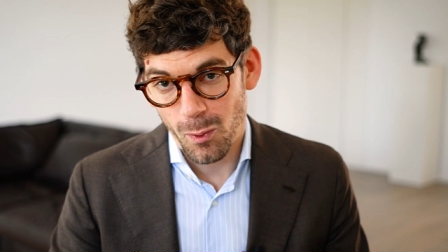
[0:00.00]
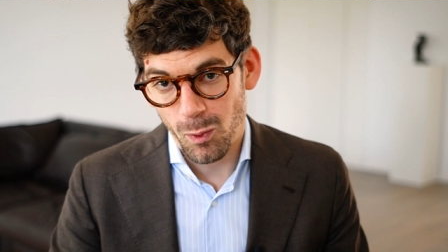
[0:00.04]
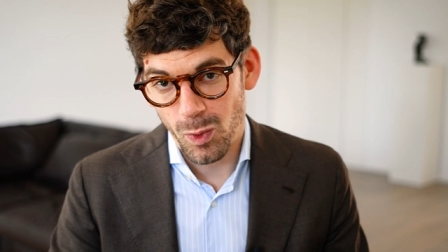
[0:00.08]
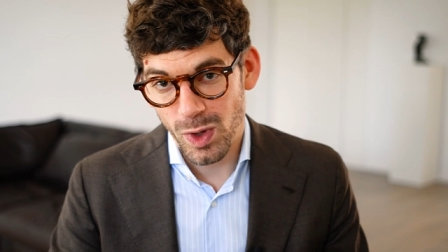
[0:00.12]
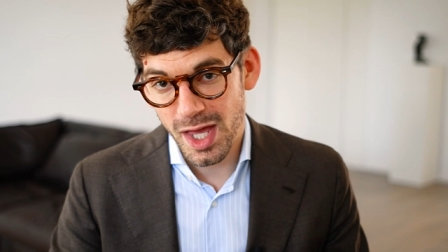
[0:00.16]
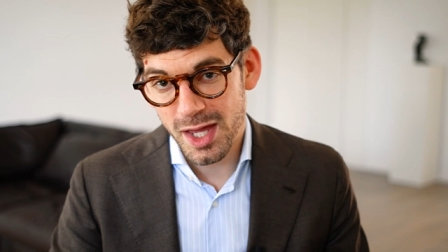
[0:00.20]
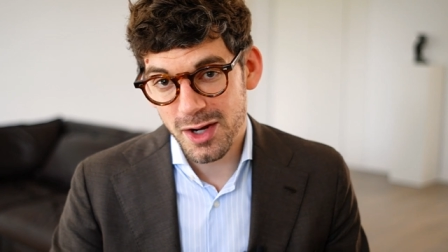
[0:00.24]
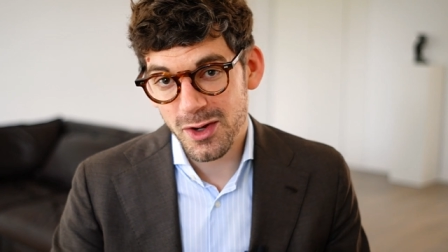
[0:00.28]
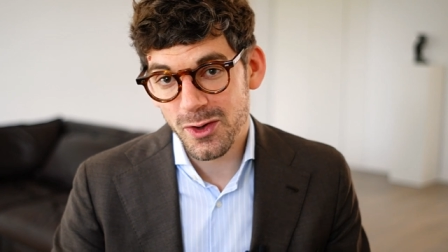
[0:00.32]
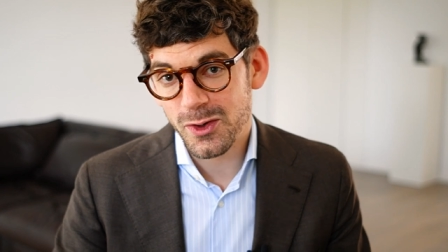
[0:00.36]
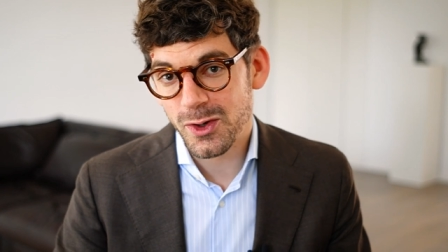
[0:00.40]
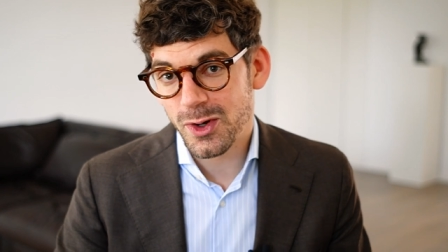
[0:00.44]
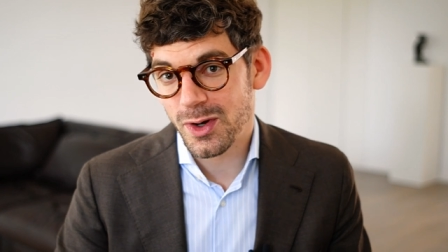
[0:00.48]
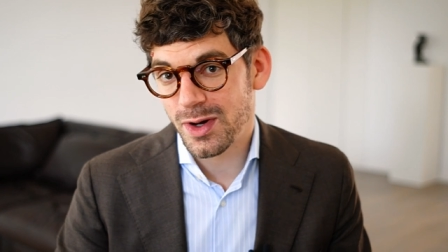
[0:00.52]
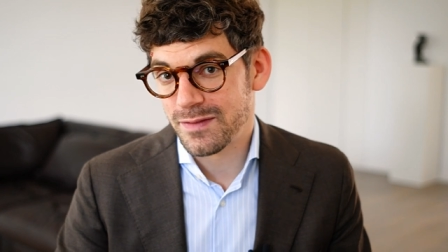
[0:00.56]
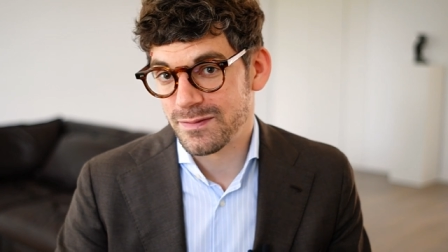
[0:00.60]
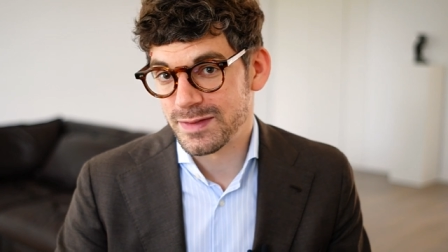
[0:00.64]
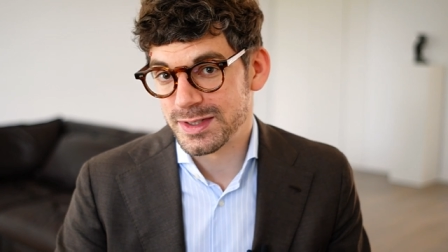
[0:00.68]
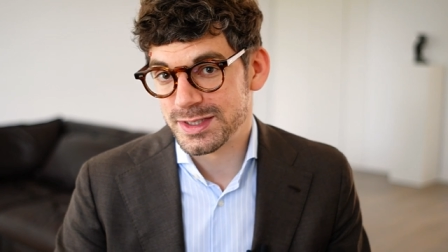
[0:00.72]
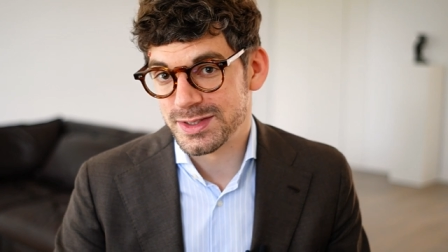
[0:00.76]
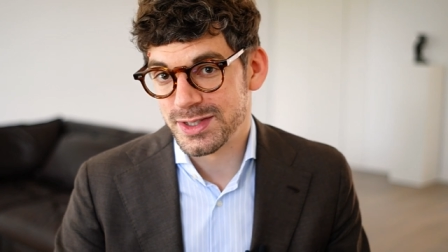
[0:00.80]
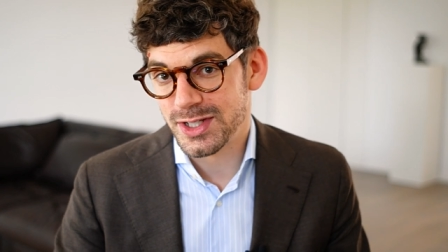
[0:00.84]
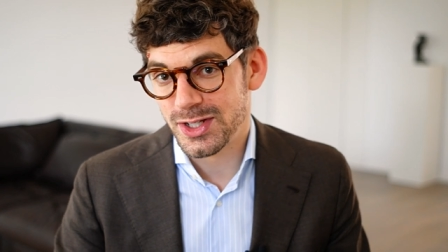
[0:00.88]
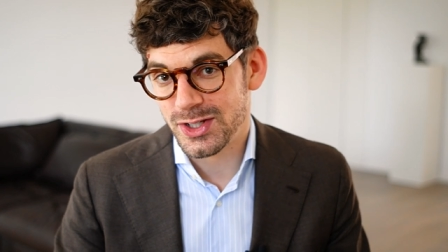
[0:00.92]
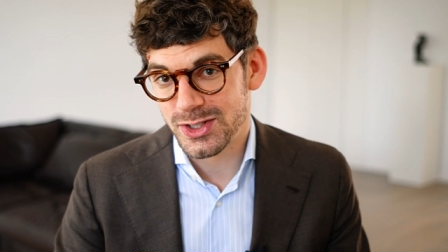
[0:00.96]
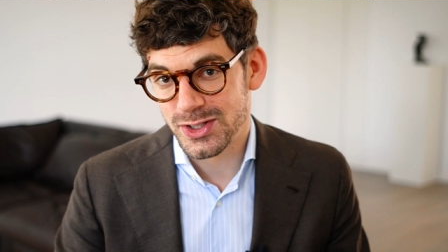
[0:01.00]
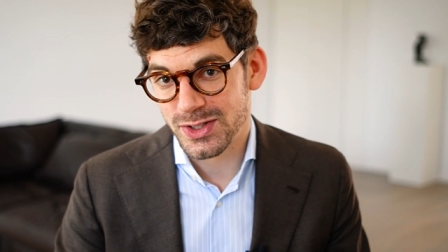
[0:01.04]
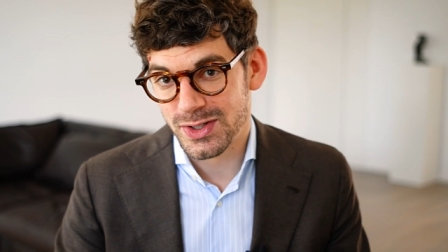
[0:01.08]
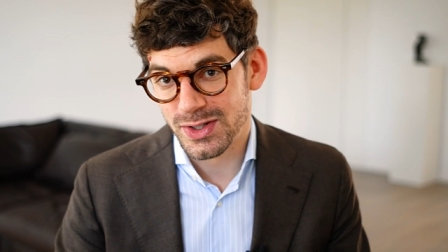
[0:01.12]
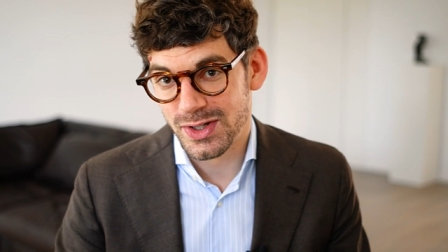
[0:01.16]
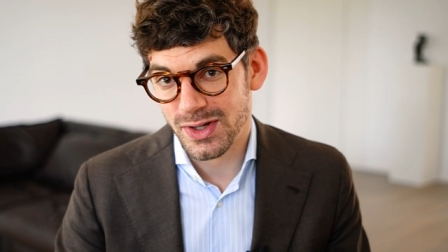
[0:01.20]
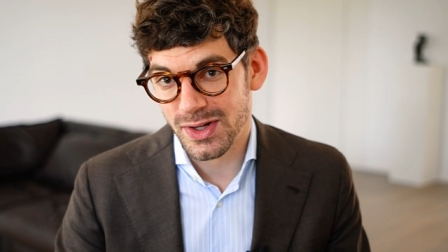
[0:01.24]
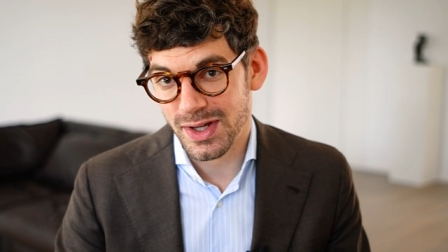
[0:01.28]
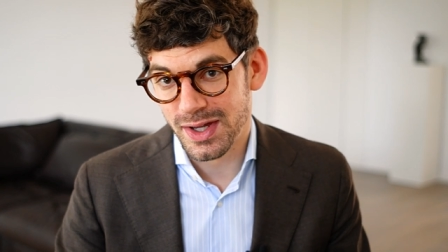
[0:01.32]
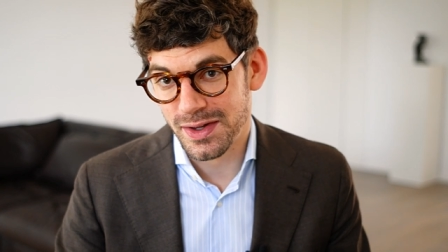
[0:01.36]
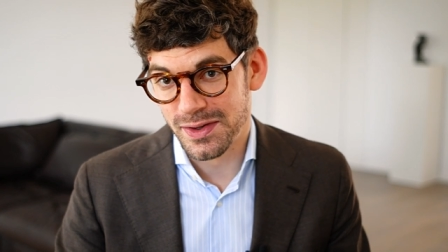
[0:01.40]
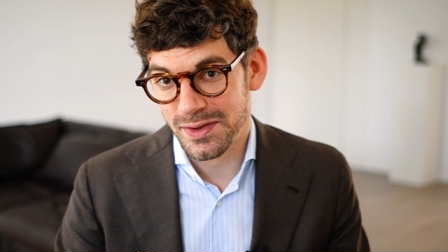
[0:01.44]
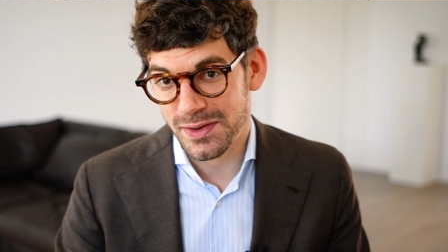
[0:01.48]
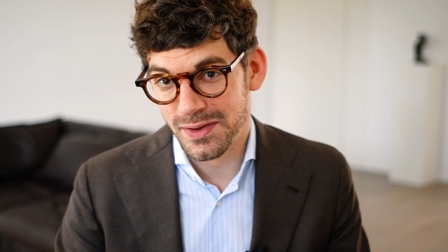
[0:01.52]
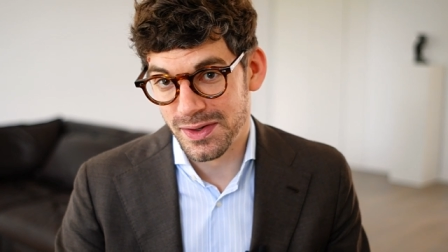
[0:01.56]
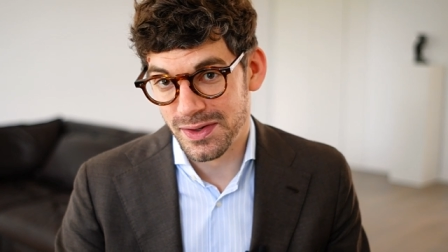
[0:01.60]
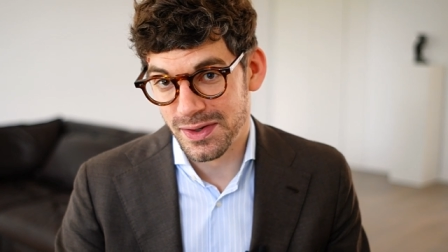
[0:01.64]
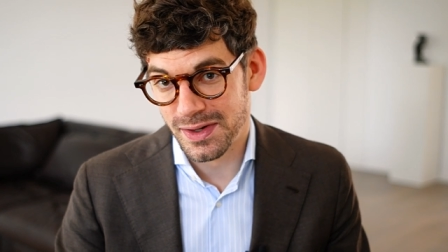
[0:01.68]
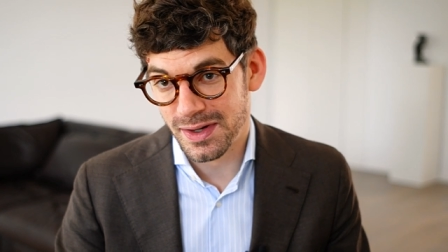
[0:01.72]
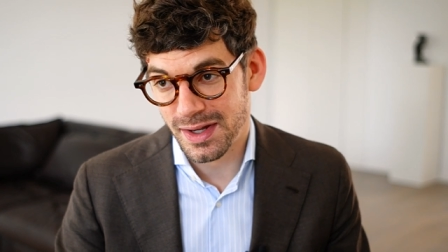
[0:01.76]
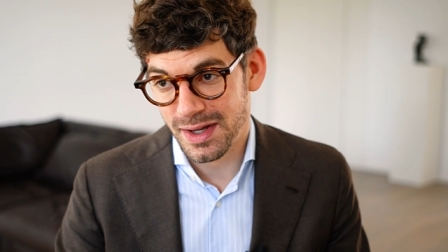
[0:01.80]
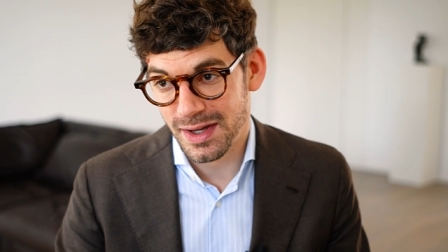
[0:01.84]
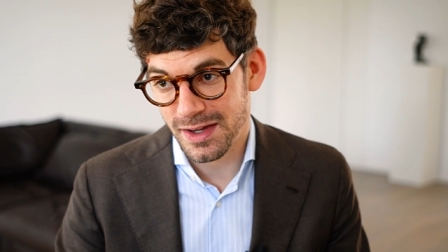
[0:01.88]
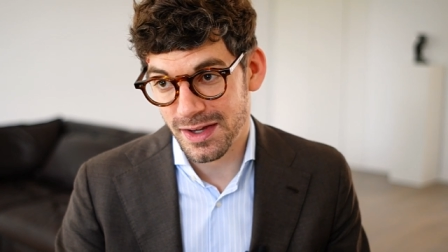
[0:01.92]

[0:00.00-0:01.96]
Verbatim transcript: We had our conversation on